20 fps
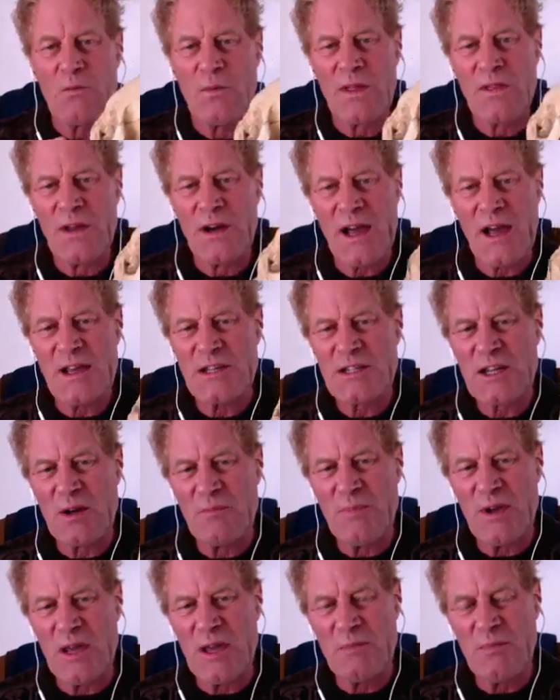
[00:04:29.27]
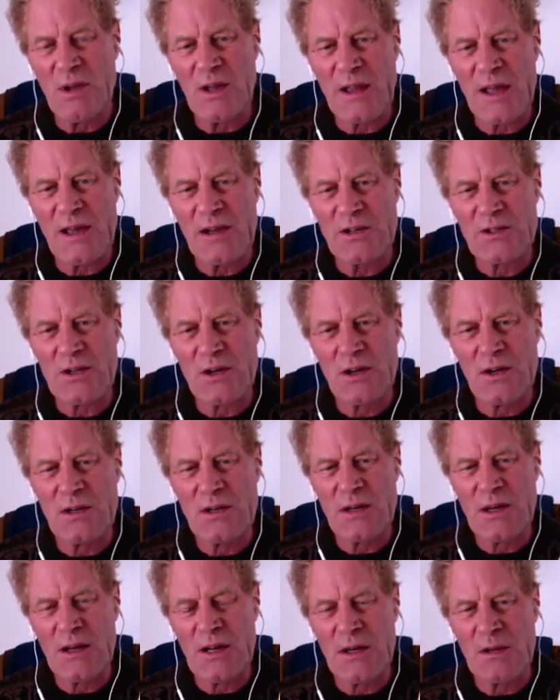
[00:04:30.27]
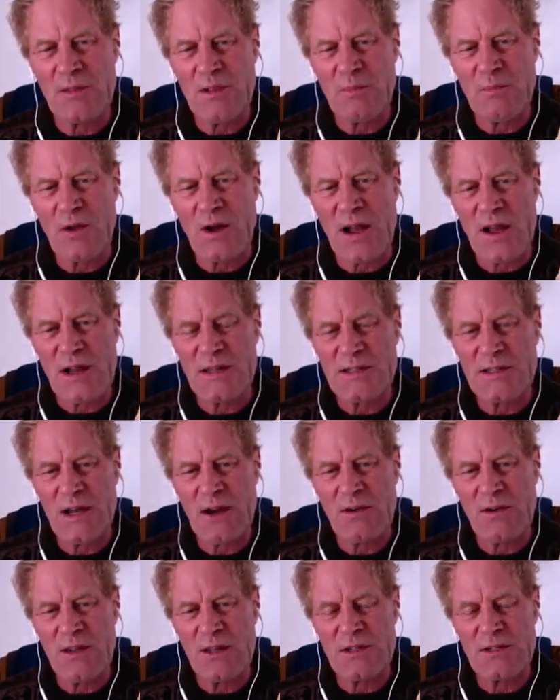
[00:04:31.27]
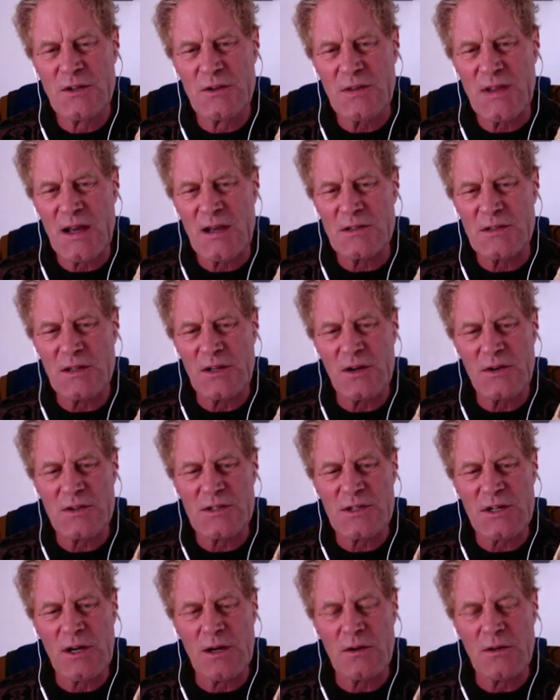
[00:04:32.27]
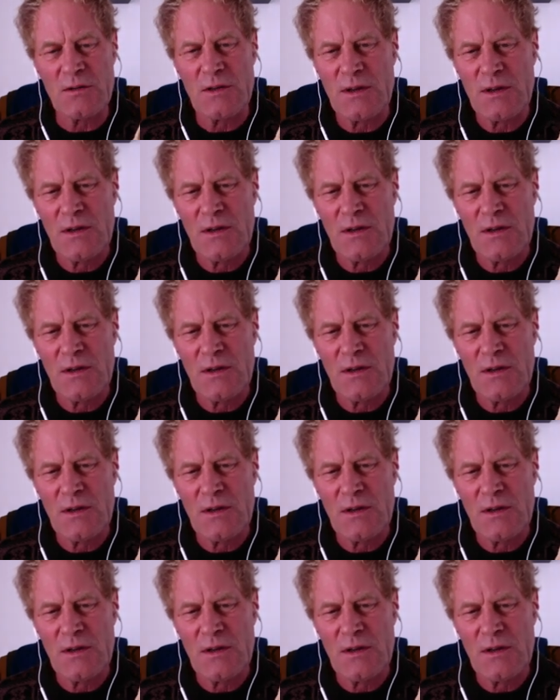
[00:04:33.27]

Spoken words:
when the Nazca people entered the Paracas area 2,000 years ago,